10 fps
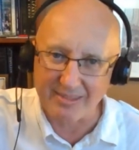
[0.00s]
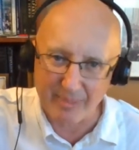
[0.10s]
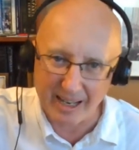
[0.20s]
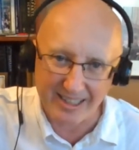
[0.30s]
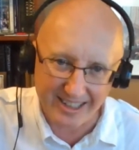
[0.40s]

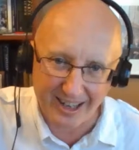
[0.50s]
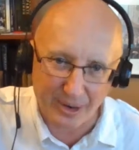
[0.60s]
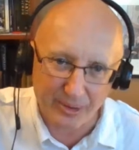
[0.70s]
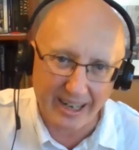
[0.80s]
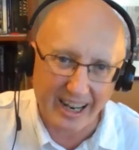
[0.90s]
may
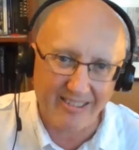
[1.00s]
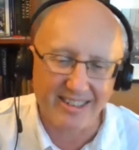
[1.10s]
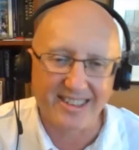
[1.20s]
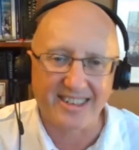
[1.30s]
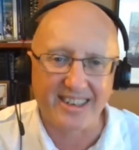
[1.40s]
slow down
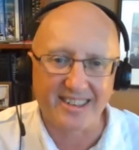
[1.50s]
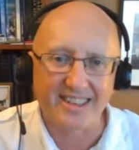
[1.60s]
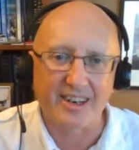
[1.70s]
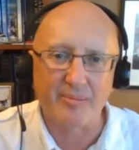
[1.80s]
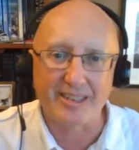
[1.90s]
a
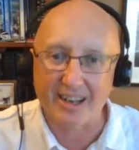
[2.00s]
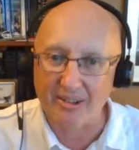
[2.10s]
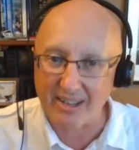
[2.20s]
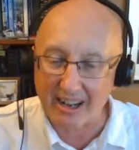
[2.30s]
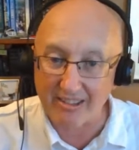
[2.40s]
system, slow
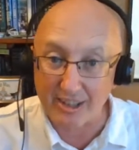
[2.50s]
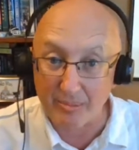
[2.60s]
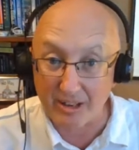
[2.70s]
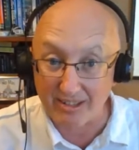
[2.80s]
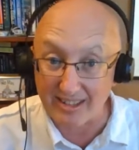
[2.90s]
down a
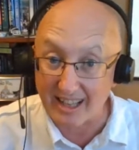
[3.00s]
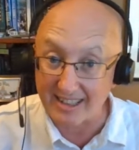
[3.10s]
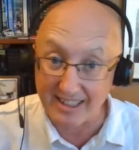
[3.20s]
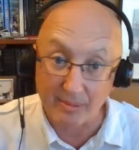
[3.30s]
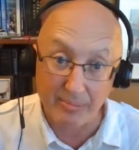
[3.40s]
computer, that
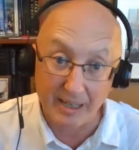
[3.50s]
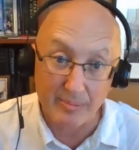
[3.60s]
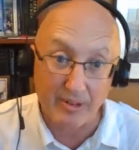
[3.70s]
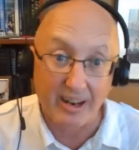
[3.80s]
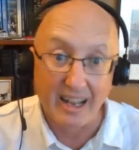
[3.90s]
some
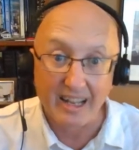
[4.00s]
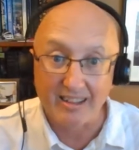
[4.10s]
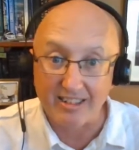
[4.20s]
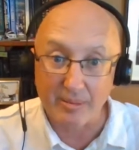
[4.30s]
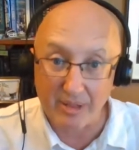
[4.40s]
people,
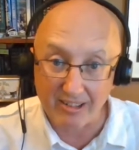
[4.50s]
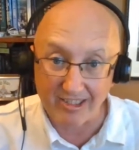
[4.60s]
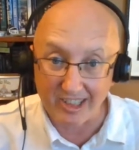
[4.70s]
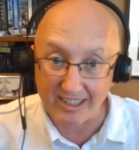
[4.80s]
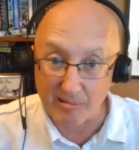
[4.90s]
their computers
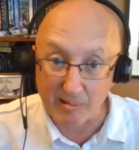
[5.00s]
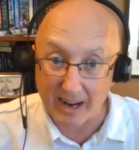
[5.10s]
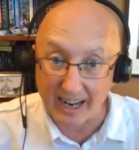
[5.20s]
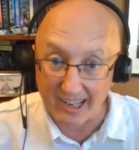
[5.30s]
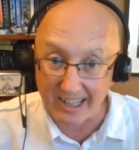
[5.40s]
just
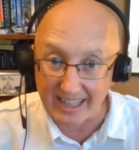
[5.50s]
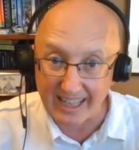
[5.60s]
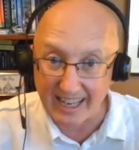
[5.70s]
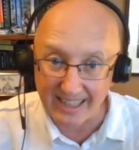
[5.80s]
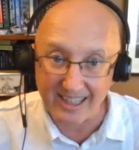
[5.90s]
crash and they
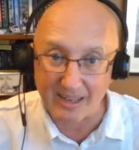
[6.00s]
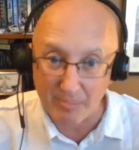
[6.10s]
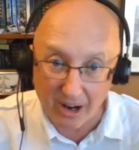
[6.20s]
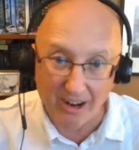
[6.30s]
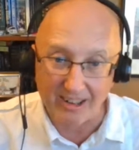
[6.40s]
can't take
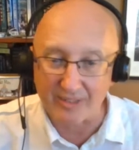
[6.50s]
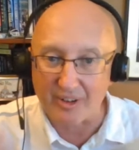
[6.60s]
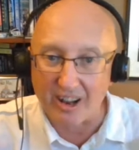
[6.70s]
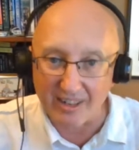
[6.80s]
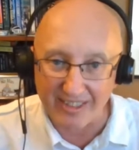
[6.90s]
part of
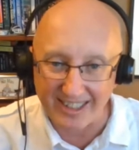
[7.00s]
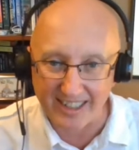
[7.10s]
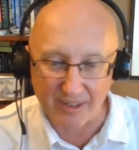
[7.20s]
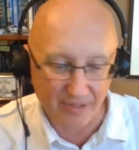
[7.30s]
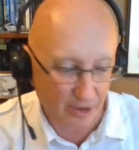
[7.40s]
all of the
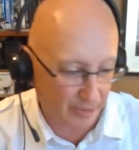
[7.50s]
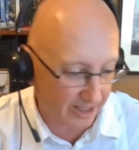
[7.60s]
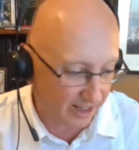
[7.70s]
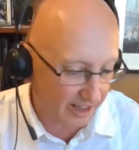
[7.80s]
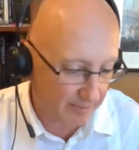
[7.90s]
stuff
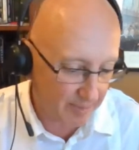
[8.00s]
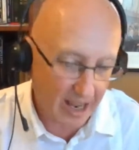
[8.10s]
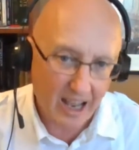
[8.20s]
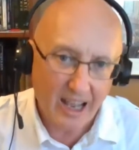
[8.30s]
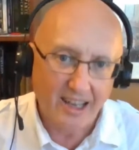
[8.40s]
going on.
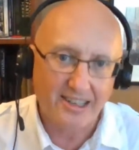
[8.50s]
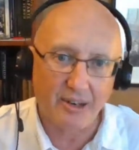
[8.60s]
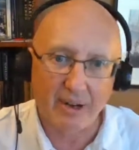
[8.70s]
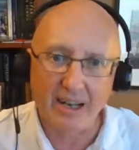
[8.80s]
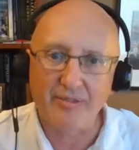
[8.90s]

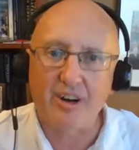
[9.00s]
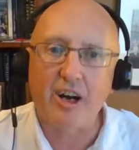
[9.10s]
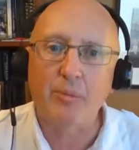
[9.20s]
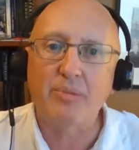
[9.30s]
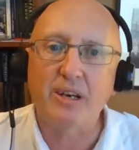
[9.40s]
So I've
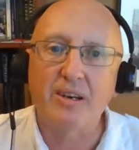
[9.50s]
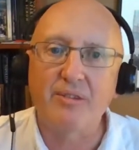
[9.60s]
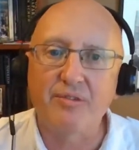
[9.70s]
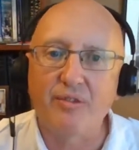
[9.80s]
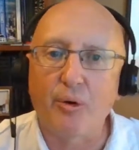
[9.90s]
opted
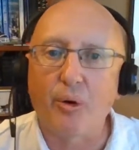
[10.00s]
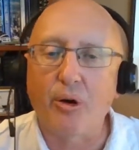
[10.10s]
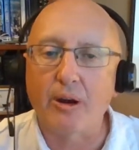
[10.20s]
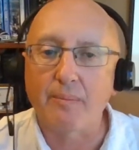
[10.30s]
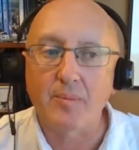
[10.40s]

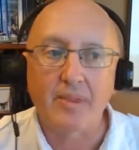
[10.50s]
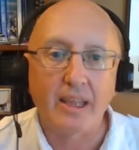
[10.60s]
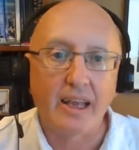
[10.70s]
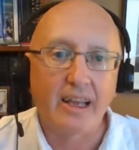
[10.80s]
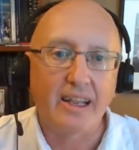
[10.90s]
for
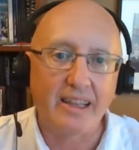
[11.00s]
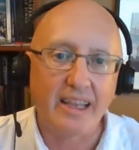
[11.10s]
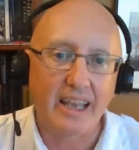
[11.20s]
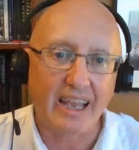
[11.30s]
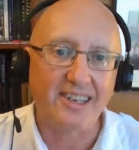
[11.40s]

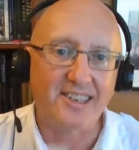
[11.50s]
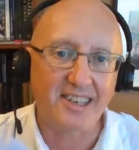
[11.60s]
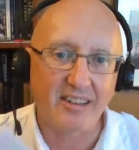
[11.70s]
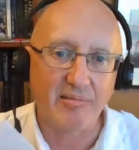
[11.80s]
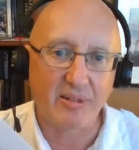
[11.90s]
the
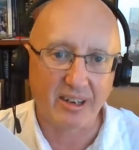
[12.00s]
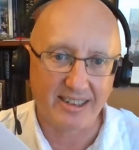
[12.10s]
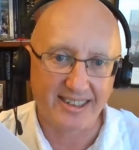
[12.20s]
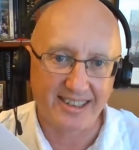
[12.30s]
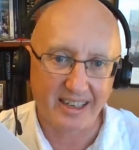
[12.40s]

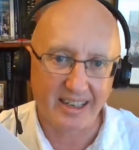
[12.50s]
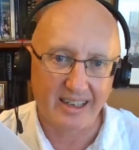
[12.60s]
asynchronous